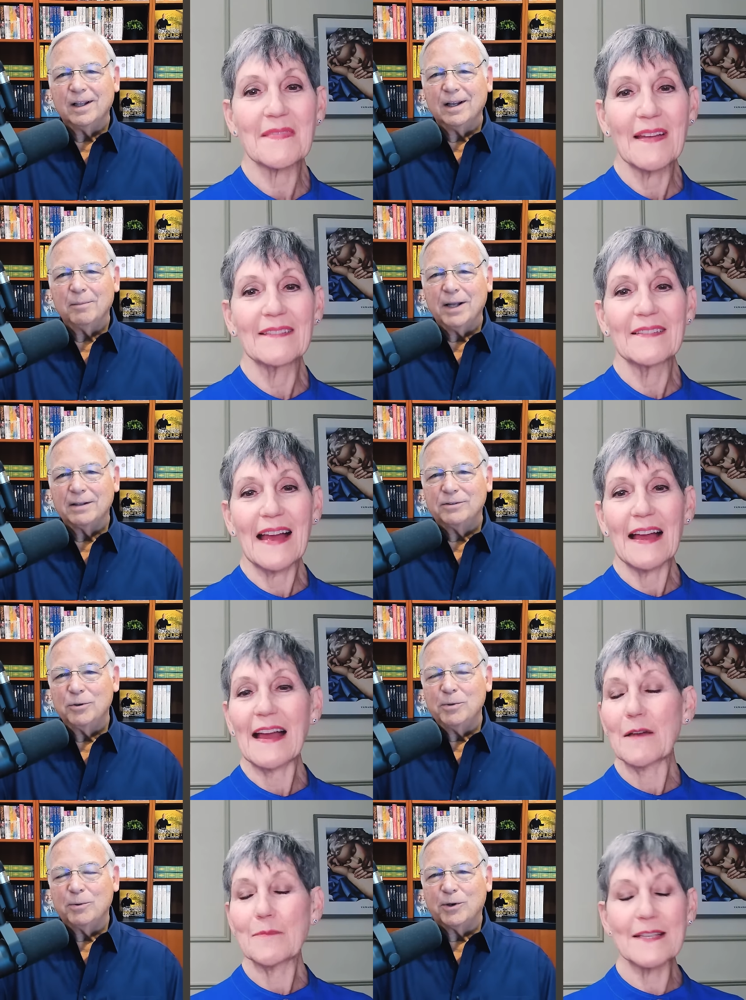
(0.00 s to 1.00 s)
Speaker 1: I mean, I assume
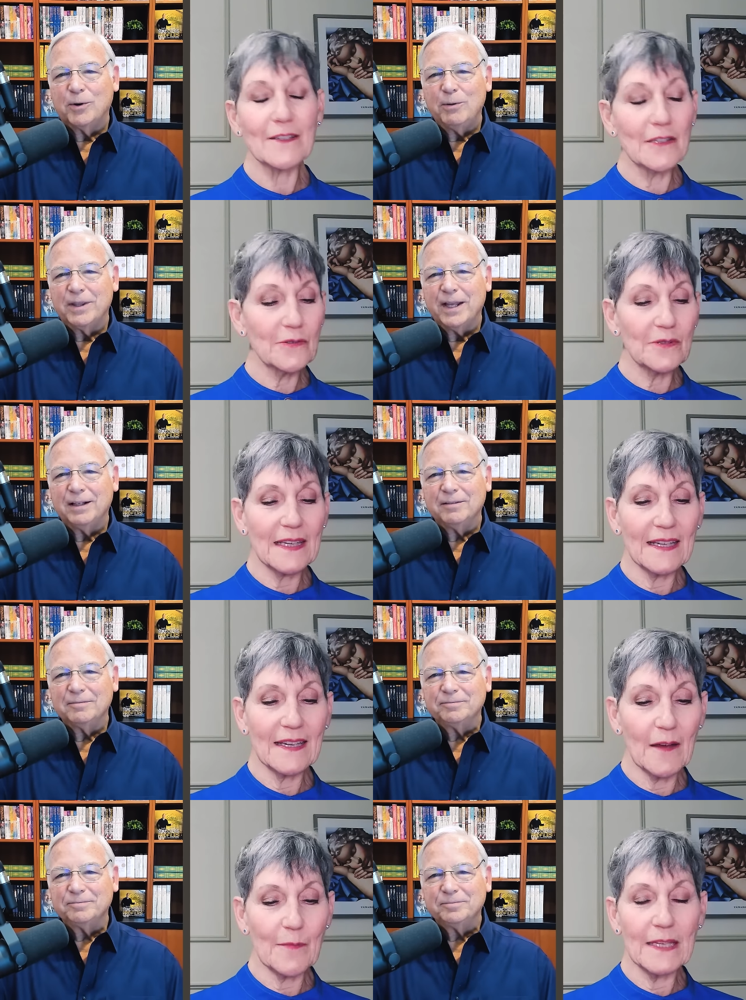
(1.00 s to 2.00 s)
Absolutely. would agree
Speaker 2: with
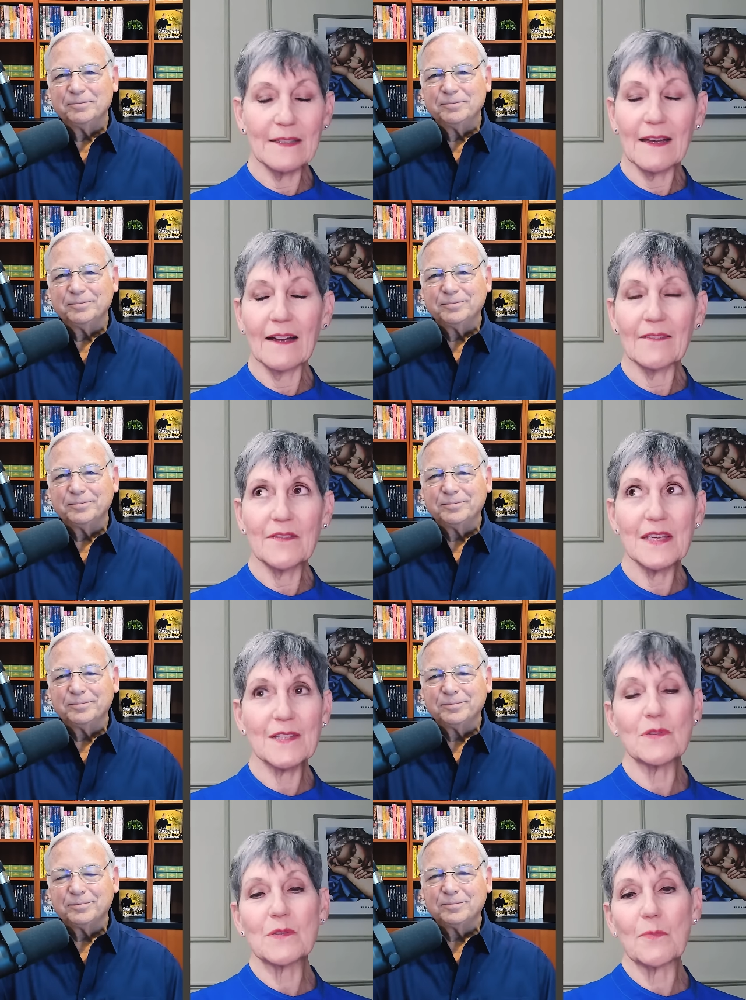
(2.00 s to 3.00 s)
that. I mean, uh,
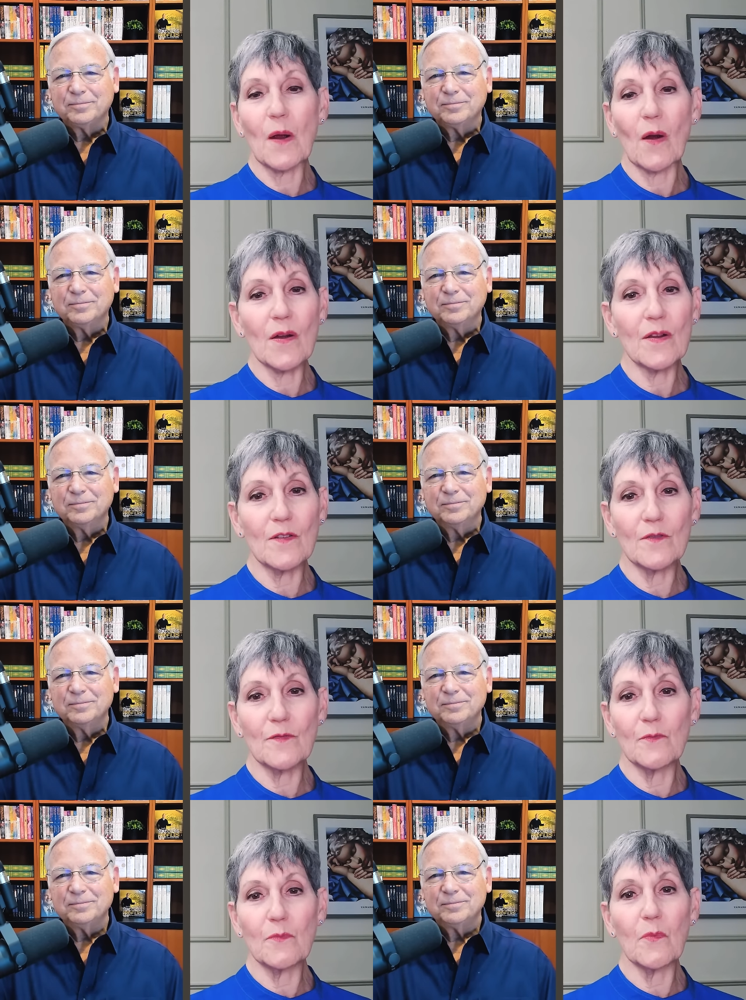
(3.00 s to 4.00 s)
this was part of
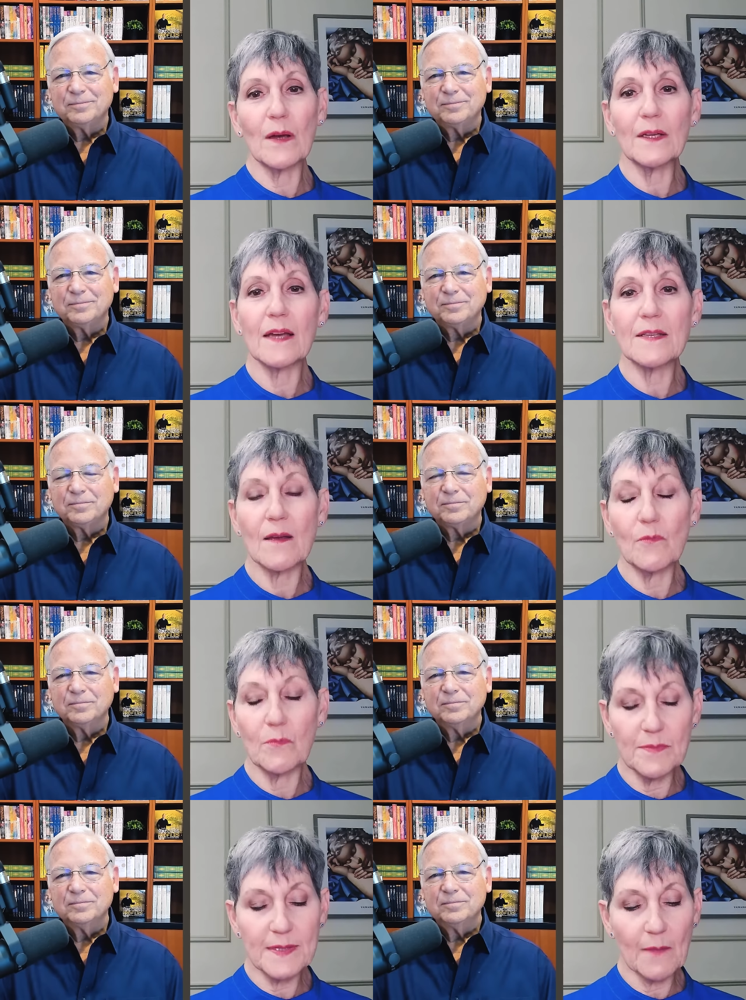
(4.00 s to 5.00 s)
one I
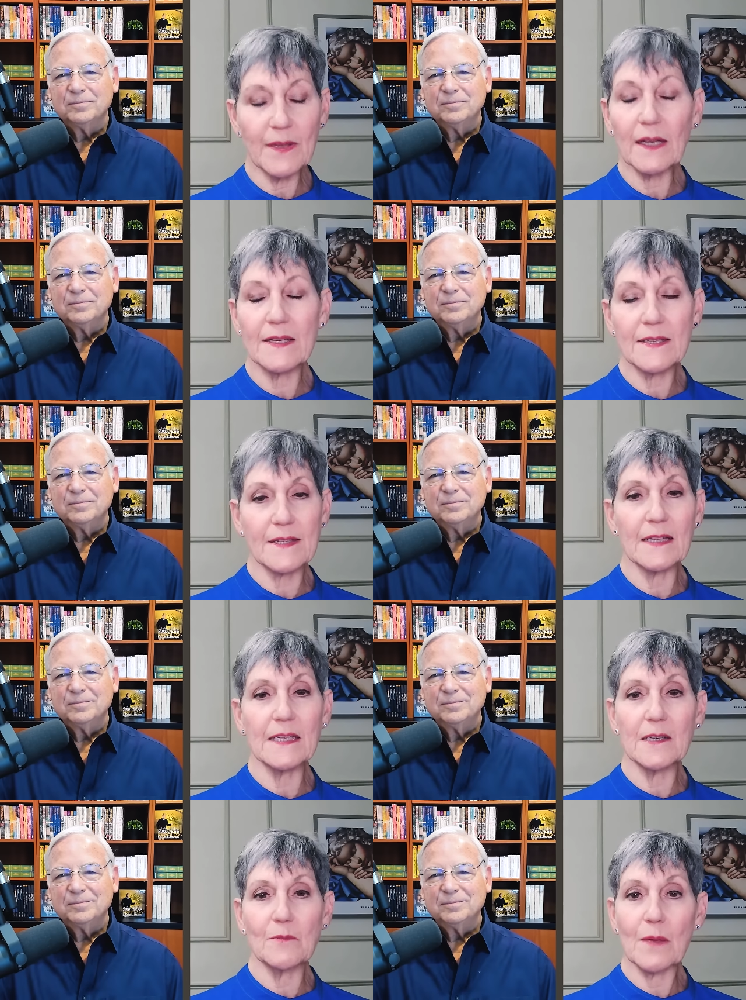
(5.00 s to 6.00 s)
something I
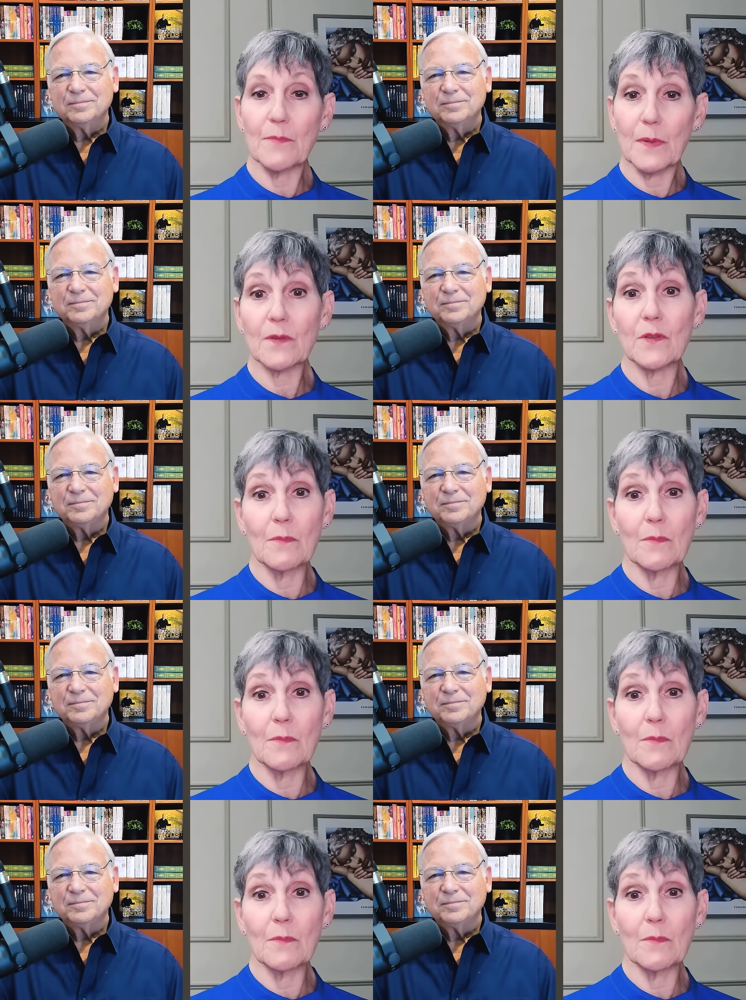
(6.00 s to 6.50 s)
studied in my book, The